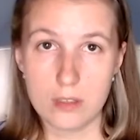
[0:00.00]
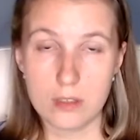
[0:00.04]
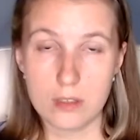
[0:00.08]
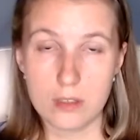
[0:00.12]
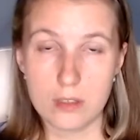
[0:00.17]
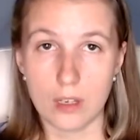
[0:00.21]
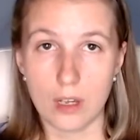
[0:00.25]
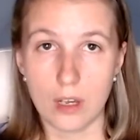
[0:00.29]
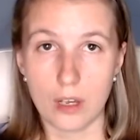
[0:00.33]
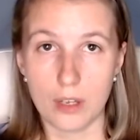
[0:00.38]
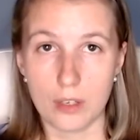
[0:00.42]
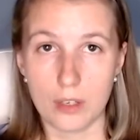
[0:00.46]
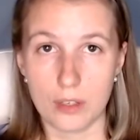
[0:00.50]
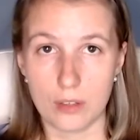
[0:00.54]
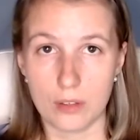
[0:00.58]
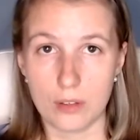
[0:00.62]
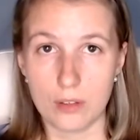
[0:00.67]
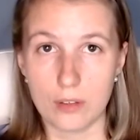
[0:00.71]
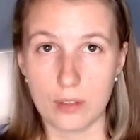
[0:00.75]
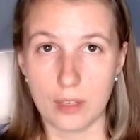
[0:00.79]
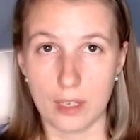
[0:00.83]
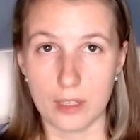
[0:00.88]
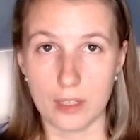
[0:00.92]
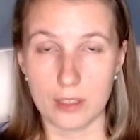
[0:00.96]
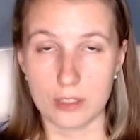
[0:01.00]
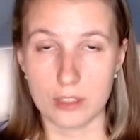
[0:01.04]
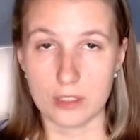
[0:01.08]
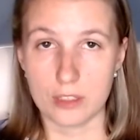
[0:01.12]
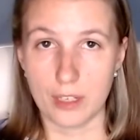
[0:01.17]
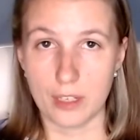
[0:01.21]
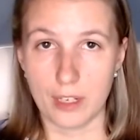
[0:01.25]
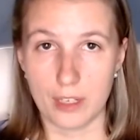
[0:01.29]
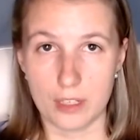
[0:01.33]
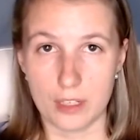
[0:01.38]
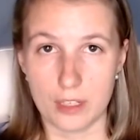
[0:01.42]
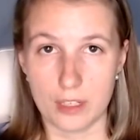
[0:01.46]
You can
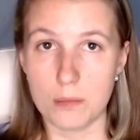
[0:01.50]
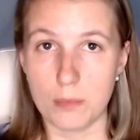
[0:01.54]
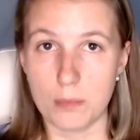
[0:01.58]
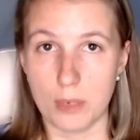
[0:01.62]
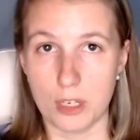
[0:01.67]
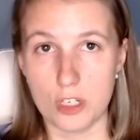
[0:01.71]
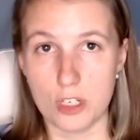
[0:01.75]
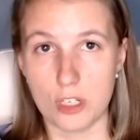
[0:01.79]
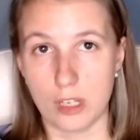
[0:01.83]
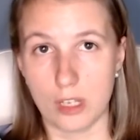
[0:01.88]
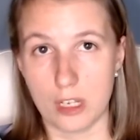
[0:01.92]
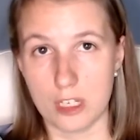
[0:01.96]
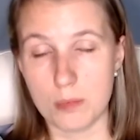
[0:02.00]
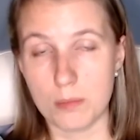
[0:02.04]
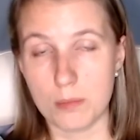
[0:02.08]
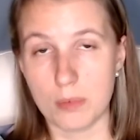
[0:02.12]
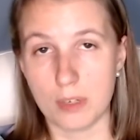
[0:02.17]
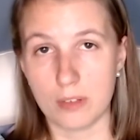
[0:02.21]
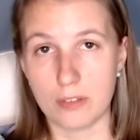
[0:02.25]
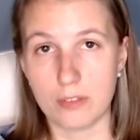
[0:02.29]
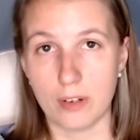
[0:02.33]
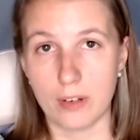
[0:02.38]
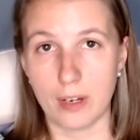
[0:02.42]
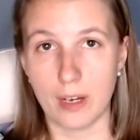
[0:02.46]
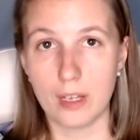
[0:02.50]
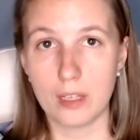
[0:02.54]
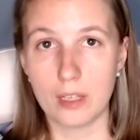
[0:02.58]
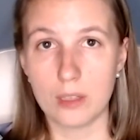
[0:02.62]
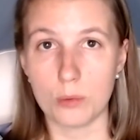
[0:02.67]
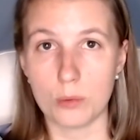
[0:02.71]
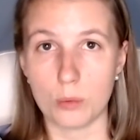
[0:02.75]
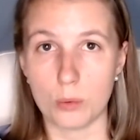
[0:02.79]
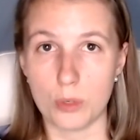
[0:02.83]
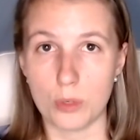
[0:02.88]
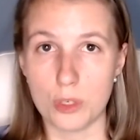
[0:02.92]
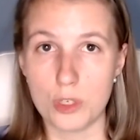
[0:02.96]
create a specialized
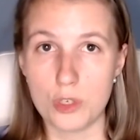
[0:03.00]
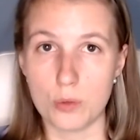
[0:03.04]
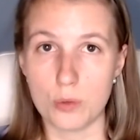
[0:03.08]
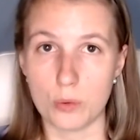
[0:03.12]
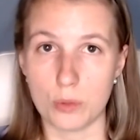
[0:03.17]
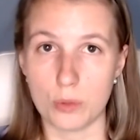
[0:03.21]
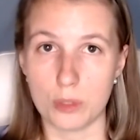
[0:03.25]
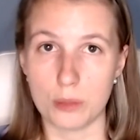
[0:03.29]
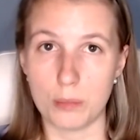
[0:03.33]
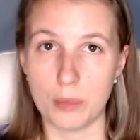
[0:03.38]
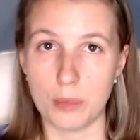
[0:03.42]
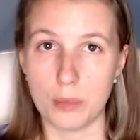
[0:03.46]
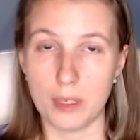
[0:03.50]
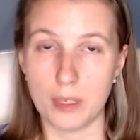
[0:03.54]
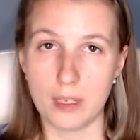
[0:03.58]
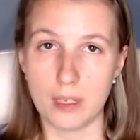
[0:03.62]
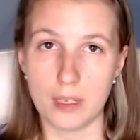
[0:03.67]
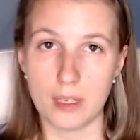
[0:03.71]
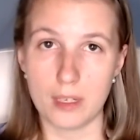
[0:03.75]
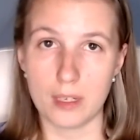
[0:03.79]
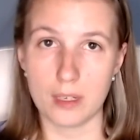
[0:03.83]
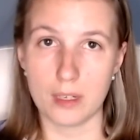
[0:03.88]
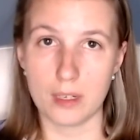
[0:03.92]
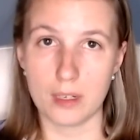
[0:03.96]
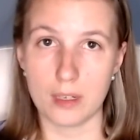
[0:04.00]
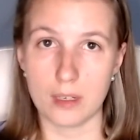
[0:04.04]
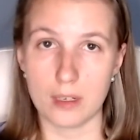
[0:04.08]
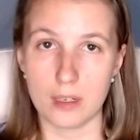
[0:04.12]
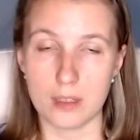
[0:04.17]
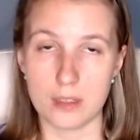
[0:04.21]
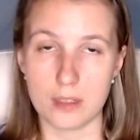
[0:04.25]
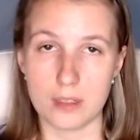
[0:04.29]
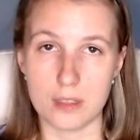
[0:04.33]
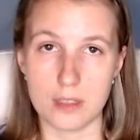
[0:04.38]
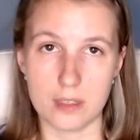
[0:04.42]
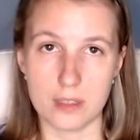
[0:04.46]
profile which would be
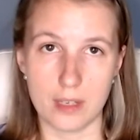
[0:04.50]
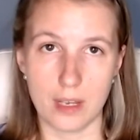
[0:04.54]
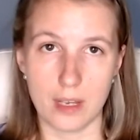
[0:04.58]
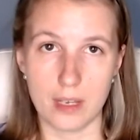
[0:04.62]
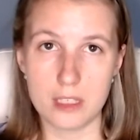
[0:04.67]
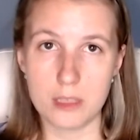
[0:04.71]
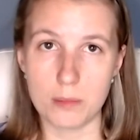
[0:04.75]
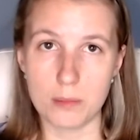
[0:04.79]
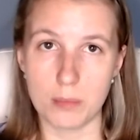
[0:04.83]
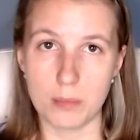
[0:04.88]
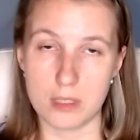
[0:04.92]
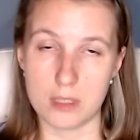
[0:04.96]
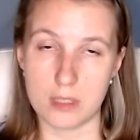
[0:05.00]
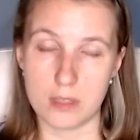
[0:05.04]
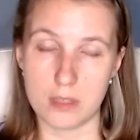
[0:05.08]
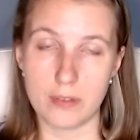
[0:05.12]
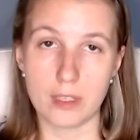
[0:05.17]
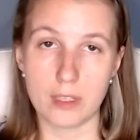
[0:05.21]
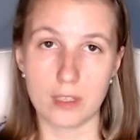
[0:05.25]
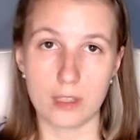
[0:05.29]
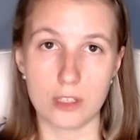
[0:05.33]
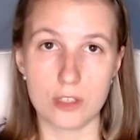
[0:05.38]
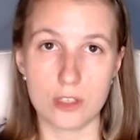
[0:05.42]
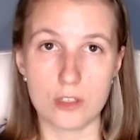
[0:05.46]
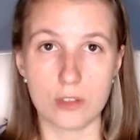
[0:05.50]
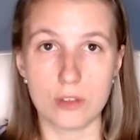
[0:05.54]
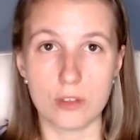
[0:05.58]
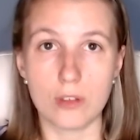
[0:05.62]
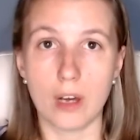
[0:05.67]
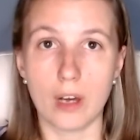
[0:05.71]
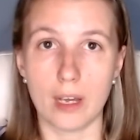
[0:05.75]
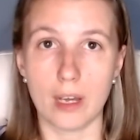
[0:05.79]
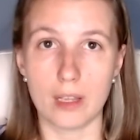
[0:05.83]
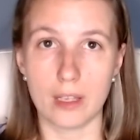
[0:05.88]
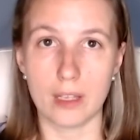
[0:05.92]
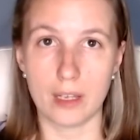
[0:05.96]
designed specifically to
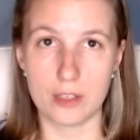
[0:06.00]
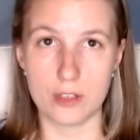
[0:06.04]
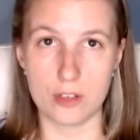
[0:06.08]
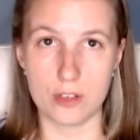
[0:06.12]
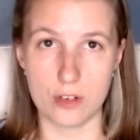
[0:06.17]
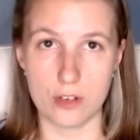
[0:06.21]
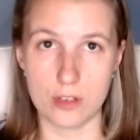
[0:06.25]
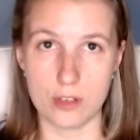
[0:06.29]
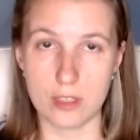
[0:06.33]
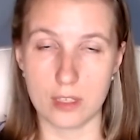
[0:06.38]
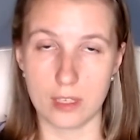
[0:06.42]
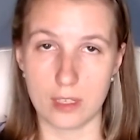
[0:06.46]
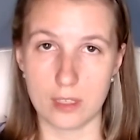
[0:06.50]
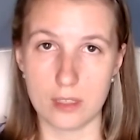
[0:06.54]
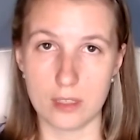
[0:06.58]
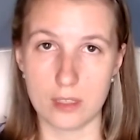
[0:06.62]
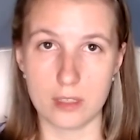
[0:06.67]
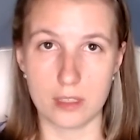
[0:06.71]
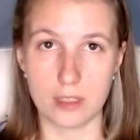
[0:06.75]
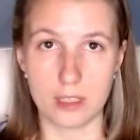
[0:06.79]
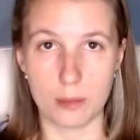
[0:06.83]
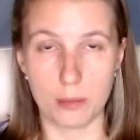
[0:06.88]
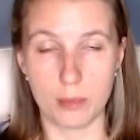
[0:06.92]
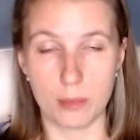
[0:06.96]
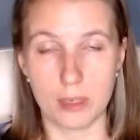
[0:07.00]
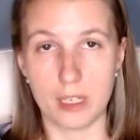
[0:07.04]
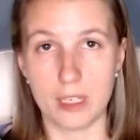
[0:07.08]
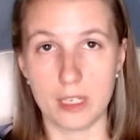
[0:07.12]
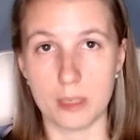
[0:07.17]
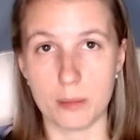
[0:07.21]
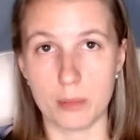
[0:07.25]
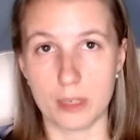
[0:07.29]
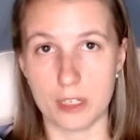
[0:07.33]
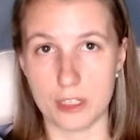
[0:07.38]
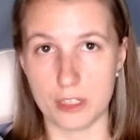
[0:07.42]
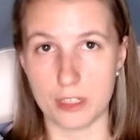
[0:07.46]
highlight your skills in
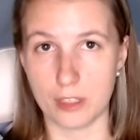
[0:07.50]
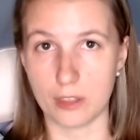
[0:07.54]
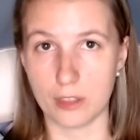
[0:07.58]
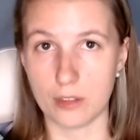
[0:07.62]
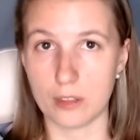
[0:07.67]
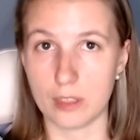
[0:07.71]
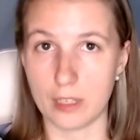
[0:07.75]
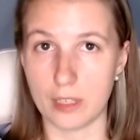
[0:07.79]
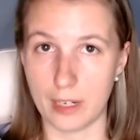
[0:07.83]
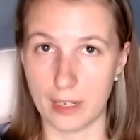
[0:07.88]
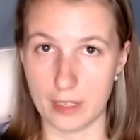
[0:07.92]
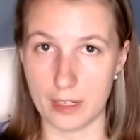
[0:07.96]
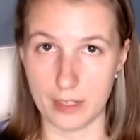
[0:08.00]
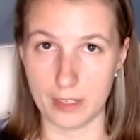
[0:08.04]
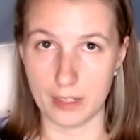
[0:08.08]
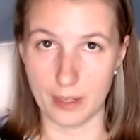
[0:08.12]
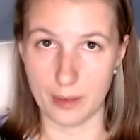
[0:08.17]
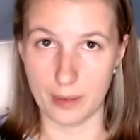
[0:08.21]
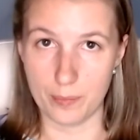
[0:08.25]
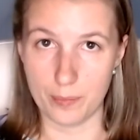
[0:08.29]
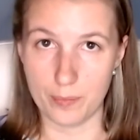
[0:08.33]
a particular area.